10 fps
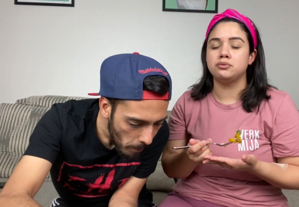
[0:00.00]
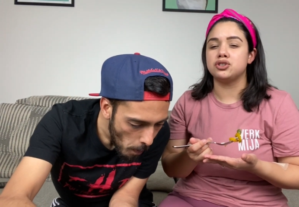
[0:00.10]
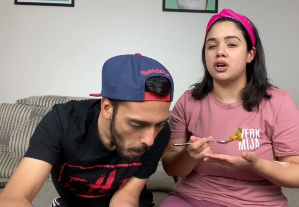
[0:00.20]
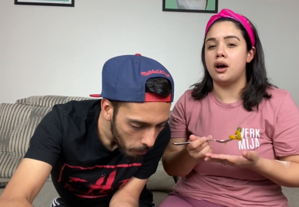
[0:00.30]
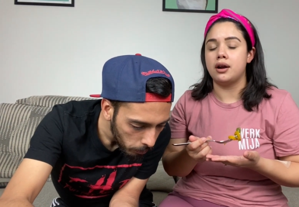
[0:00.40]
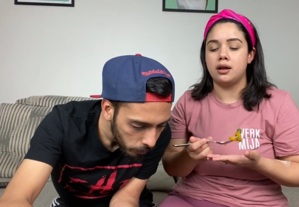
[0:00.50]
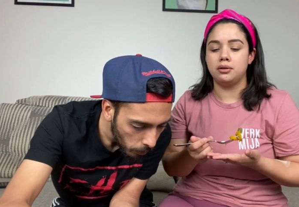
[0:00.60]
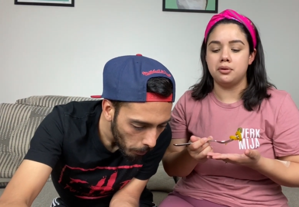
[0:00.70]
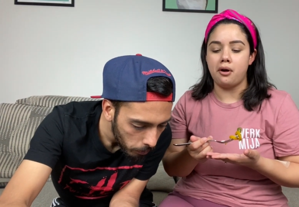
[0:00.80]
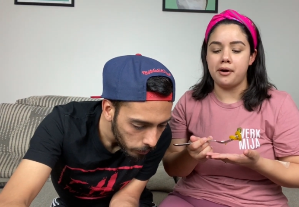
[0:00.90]
Speaker 1: just cutting out
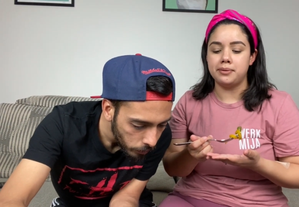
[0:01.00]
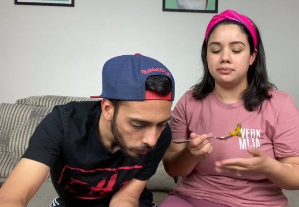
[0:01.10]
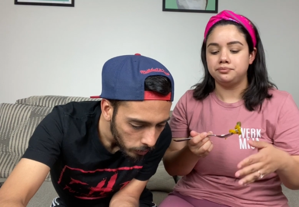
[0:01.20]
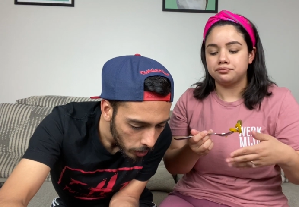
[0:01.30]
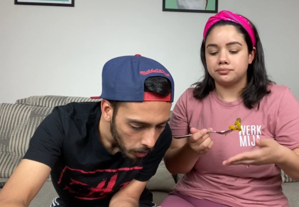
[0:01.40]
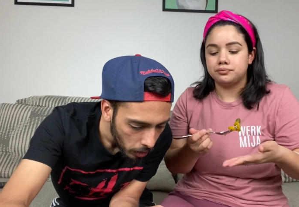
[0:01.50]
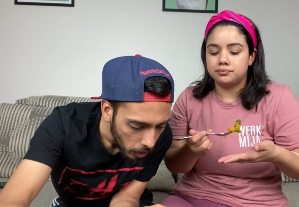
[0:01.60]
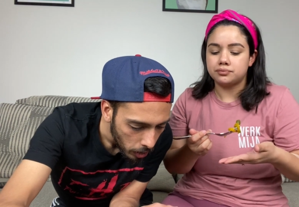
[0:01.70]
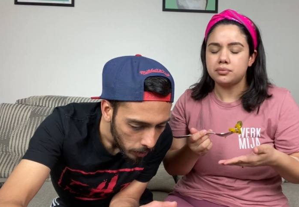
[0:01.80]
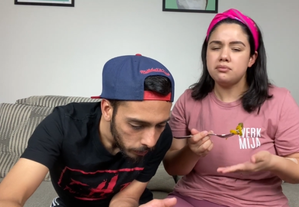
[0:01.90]
low carb,
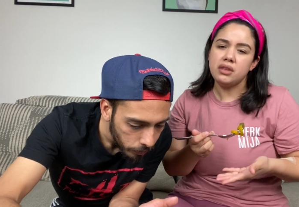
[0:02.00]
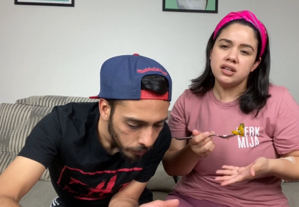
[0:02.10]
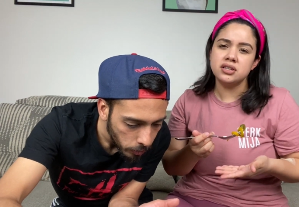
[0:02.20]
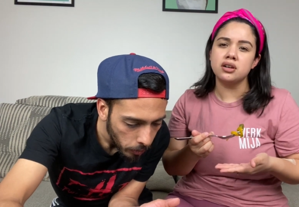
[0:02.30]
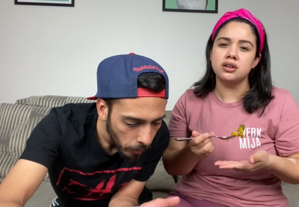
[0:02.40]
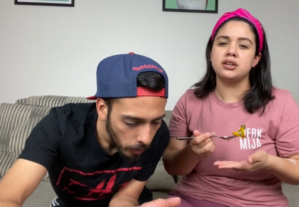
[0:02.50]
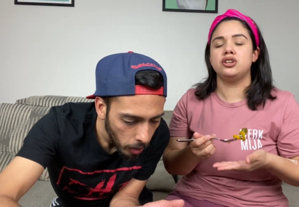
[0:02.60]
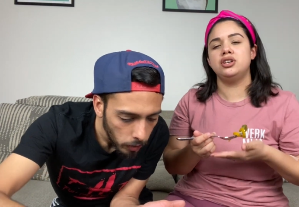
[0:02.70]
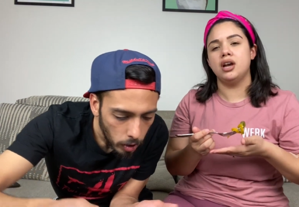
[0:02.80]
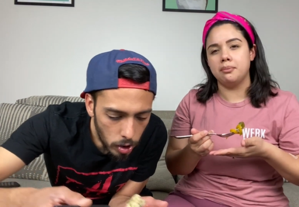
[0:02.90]
it's a good,
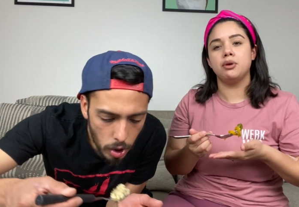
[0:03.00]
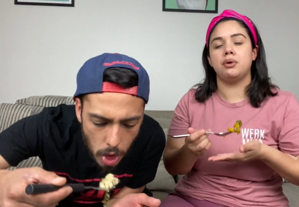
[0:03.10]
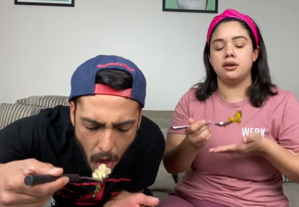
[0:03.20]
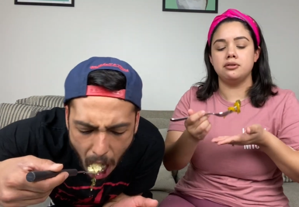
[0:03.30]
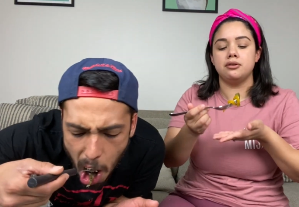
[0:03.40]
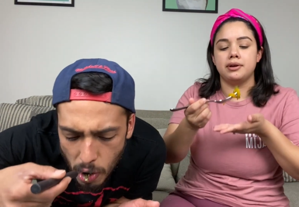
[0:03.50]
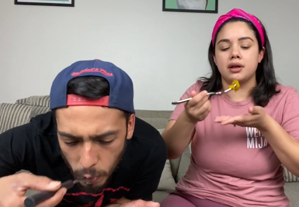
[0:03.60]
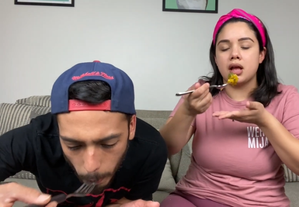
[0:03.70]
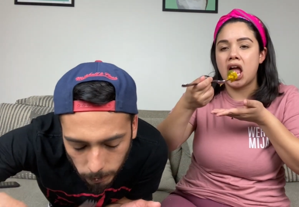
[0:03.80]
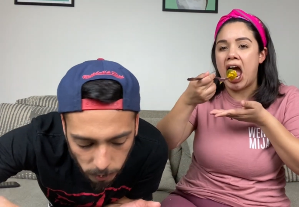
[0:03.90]
yummy way to do it.
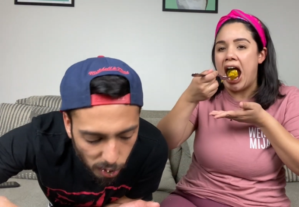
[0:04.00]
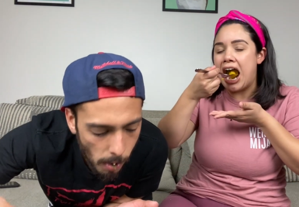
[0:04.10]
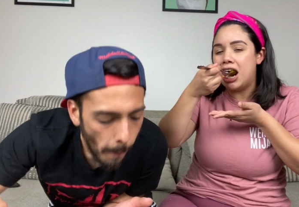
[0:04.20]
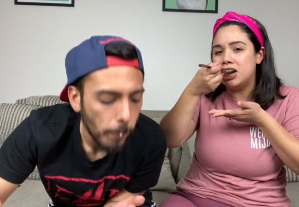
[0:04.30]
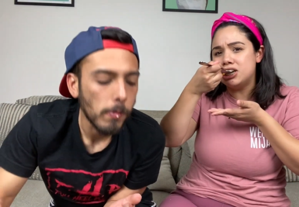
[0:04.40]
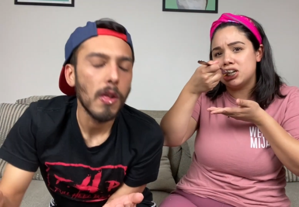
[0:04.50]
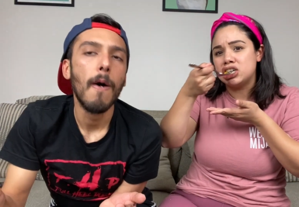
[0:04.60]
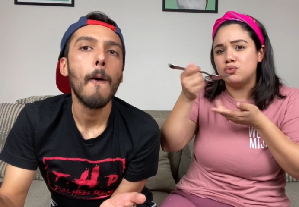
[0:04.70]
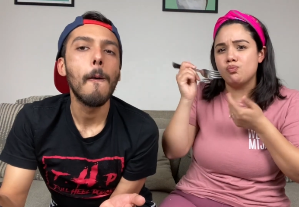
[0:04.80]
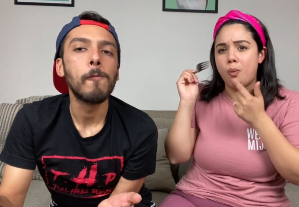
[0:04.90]
Mmm,
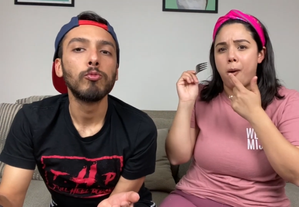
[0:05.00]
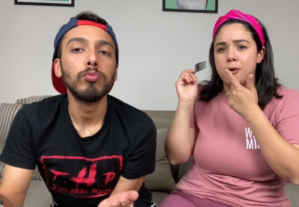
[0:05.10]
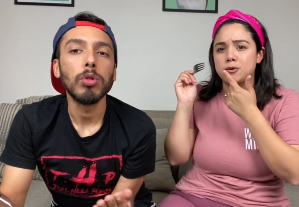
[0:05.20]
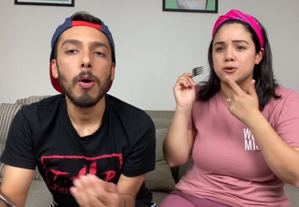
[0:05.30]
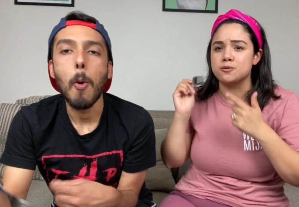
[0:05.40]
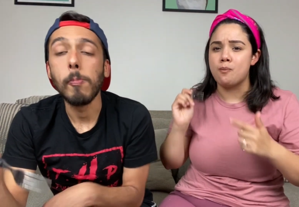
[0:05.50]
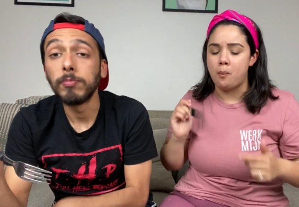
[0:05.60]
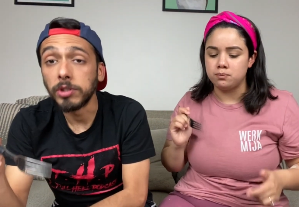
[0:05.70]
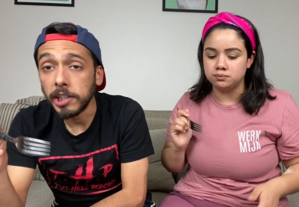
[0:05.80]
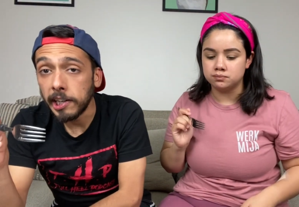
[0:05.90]
I like this.
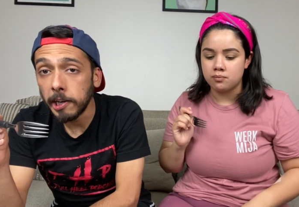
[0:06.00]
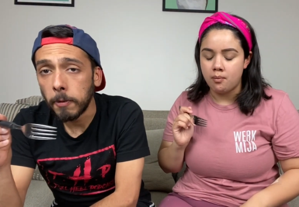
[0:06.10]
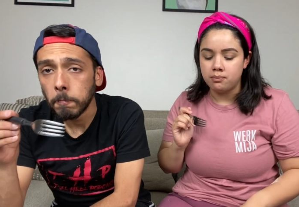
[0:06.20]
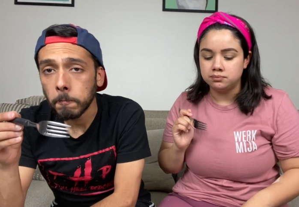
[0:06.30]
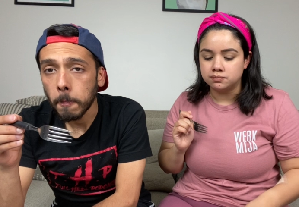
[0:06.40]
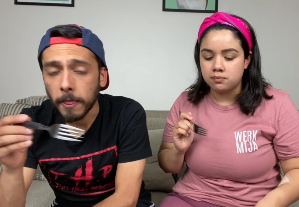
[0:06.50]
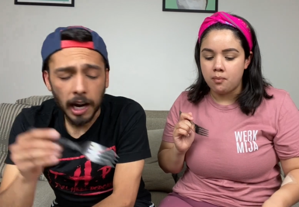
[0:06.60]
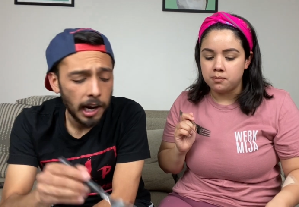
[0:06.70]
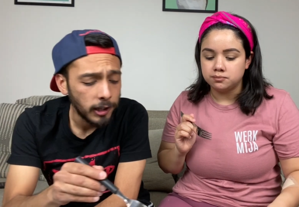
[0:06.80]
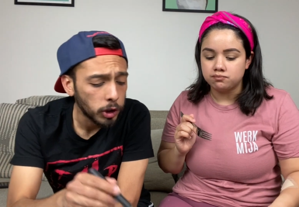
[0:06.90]
Speaker 2: Damn, I
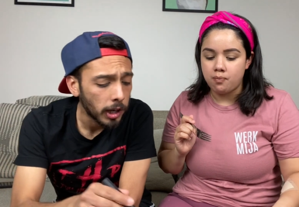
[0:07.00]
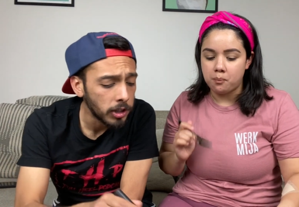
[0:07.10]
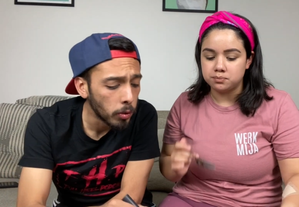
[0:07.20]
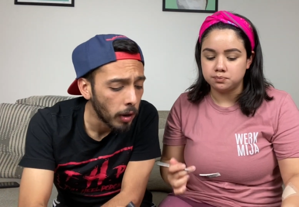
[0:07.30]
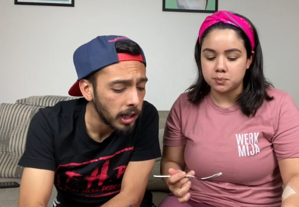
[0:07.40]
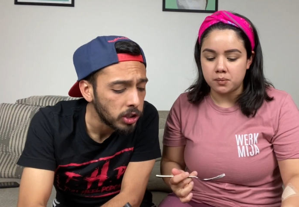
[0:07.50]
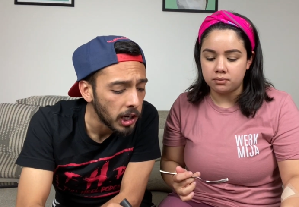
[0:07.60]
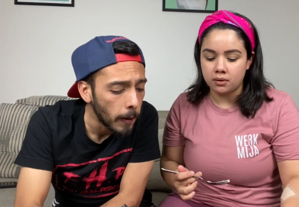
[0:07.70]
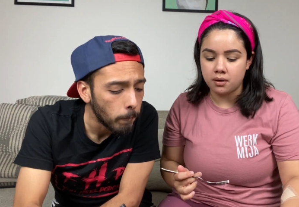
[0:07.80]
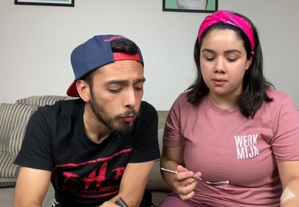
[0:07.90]
hadn't tried the rice
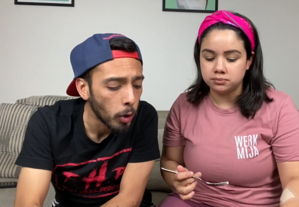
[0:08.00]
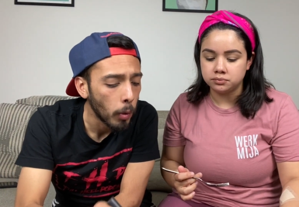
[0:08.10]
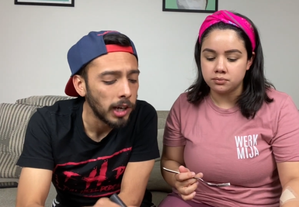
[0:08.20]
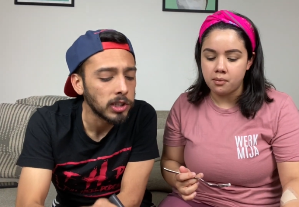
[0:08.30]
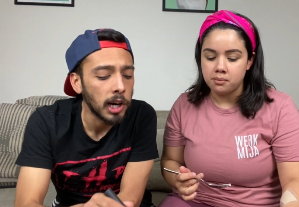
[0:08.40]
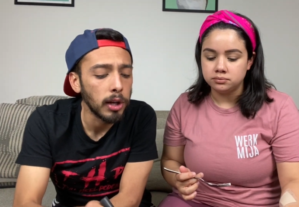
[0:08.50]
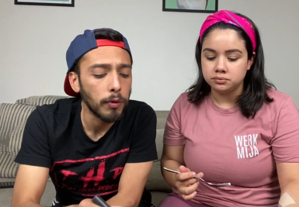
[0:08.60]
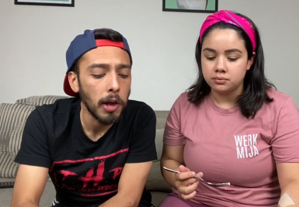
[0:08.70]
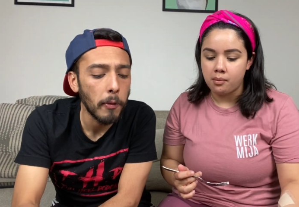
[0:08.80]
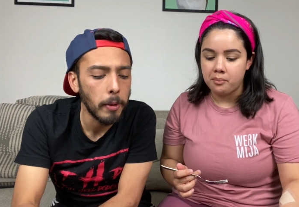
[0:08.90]
yet. The rice
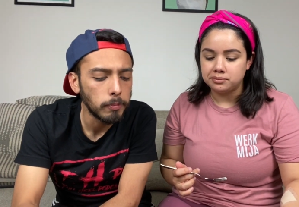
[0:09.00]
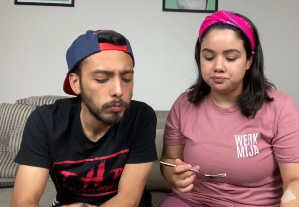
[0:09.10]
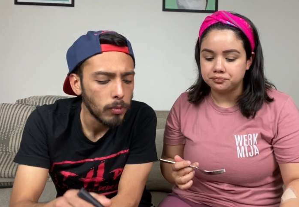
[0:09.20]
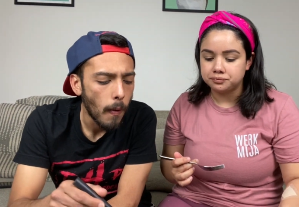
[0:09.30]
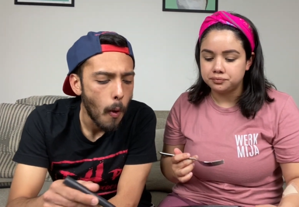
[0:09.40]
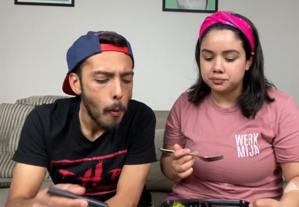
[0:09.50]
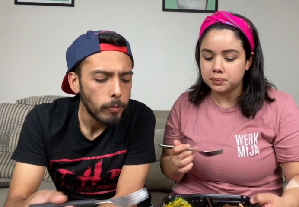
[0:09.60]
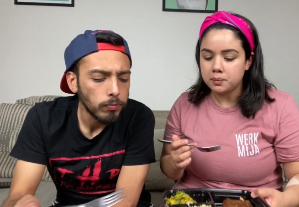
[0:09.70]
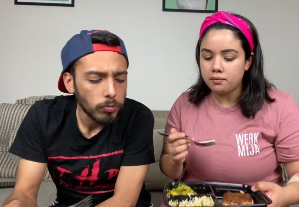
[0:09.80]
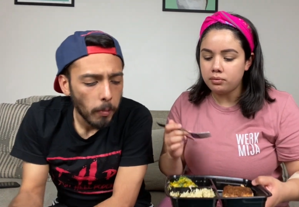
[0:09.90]
cauliflower.
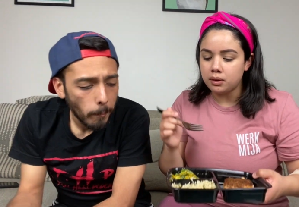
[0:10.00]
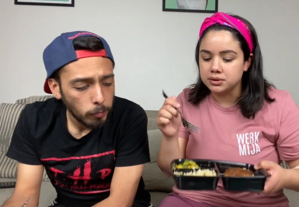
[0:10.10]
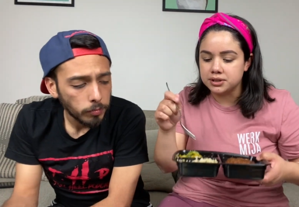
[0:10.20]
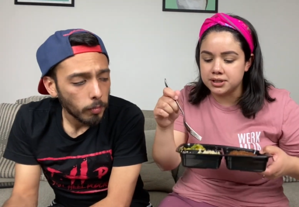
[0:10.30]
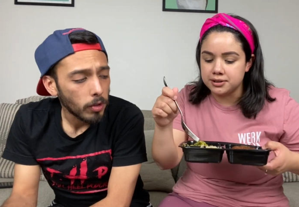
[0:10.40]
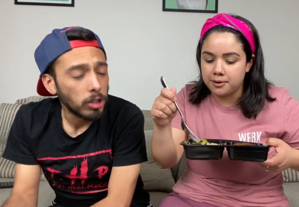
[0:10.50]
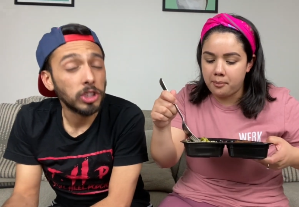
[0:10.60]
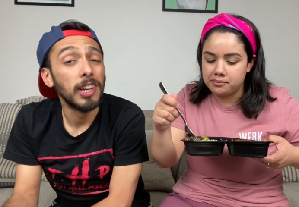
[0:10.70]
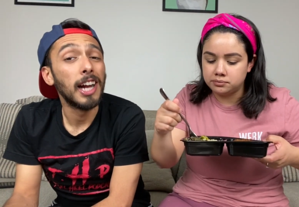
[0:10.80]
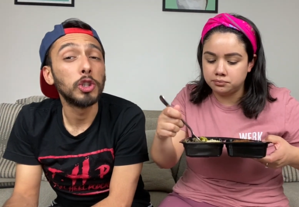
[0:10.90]
Speaker 1: What does it taste
Speaker 2: like?
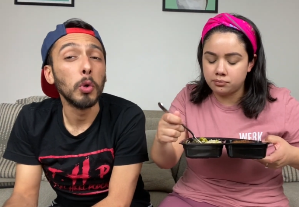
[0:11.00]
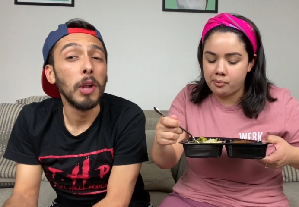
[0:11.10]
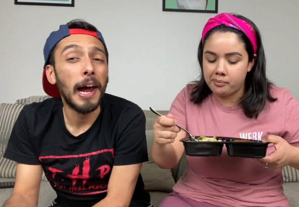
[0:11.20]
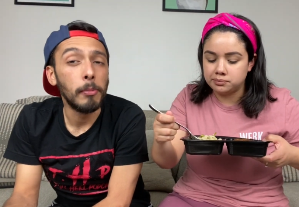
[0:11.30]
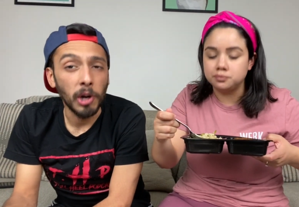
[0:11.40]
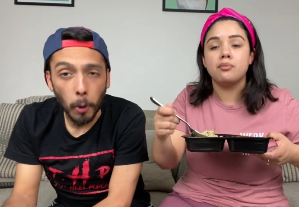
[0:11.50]
Cilantro lime, yo.